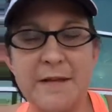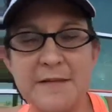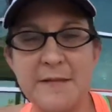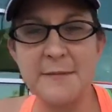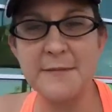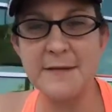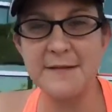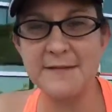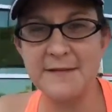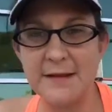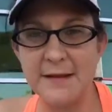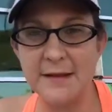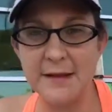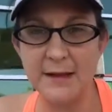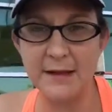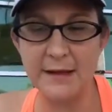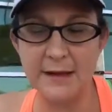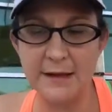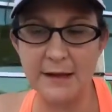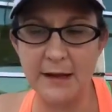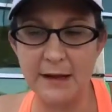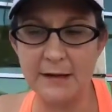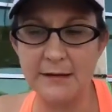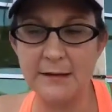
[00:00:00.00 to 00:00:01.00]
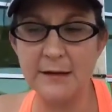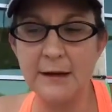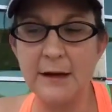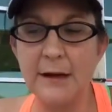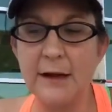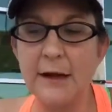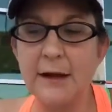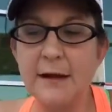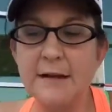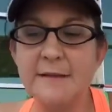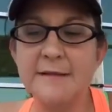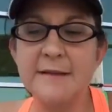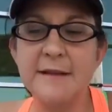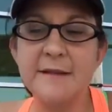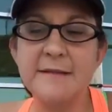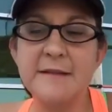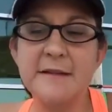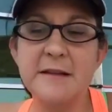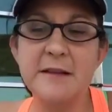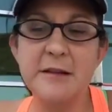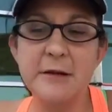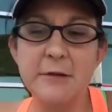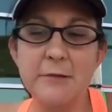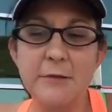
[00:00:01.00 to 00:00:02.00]
So I'm going to say that again. It says
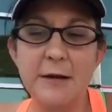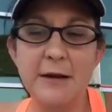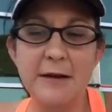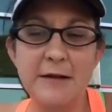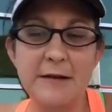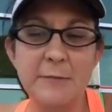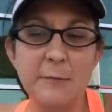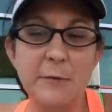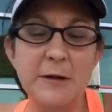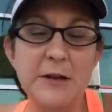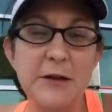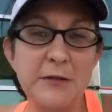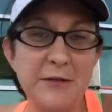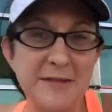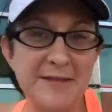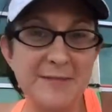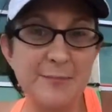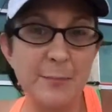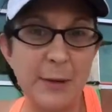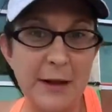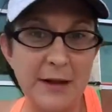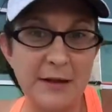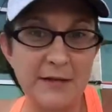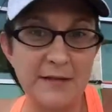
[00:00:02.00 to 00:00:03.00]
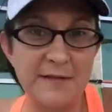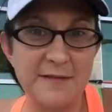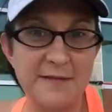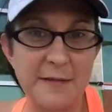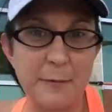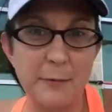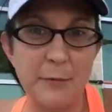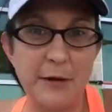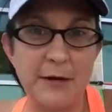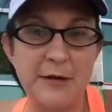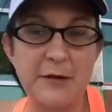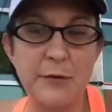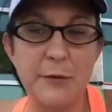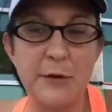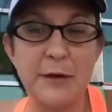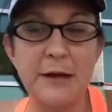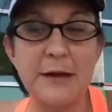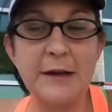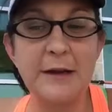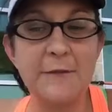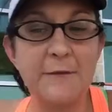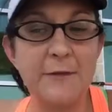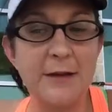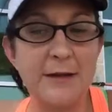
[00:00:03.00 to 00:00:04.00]
when you inspire someone, you are
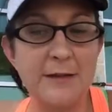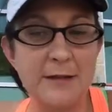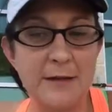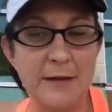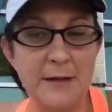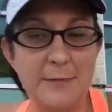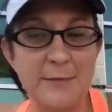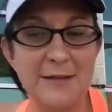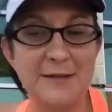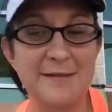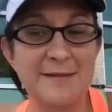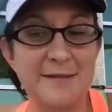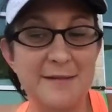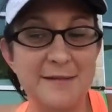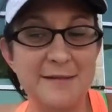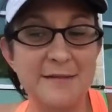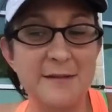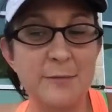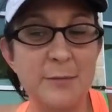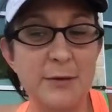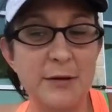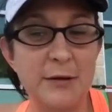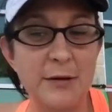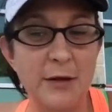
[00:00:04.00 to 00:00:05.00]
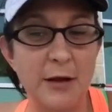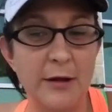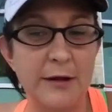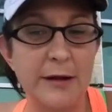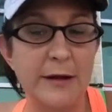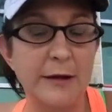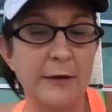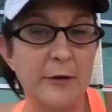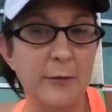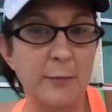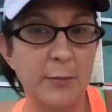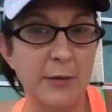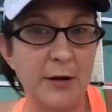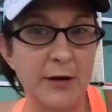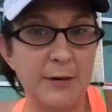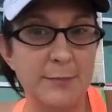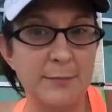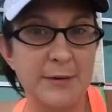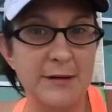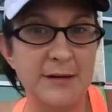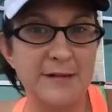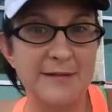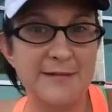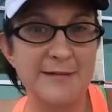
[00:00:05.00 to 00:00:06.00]
giving them a sense of belonging or
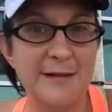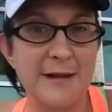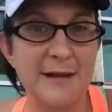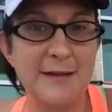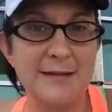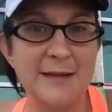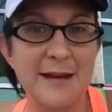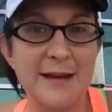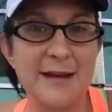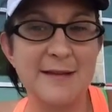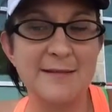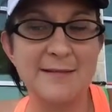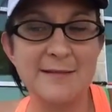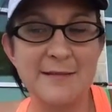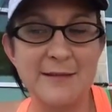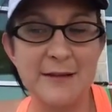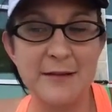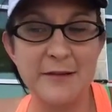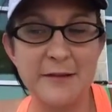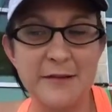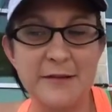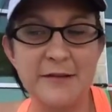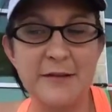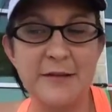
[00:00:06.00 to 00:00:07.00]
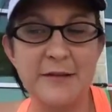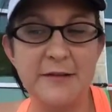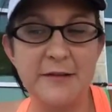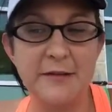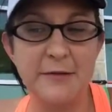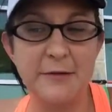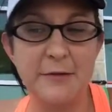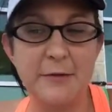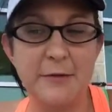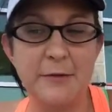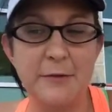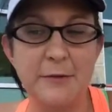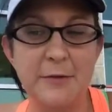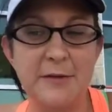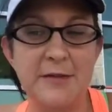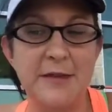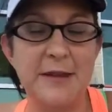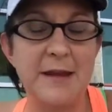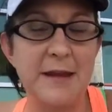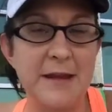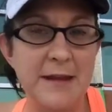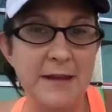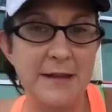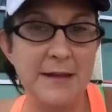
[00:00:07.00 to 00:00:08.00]
purpose that has little to do with
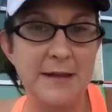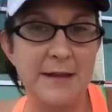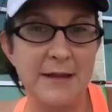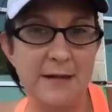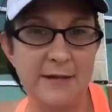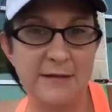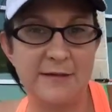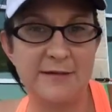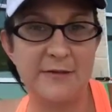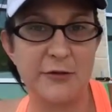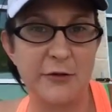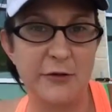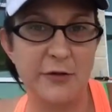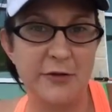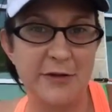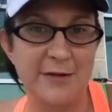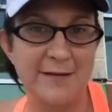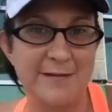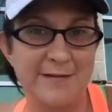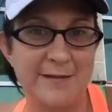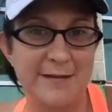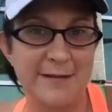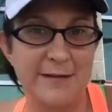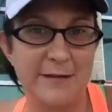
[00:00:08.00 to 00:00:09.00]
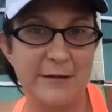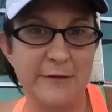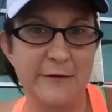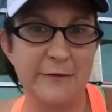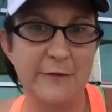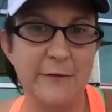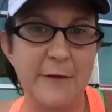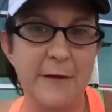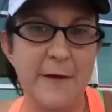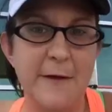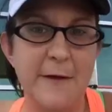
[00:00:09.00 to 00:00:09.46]
any external incentive.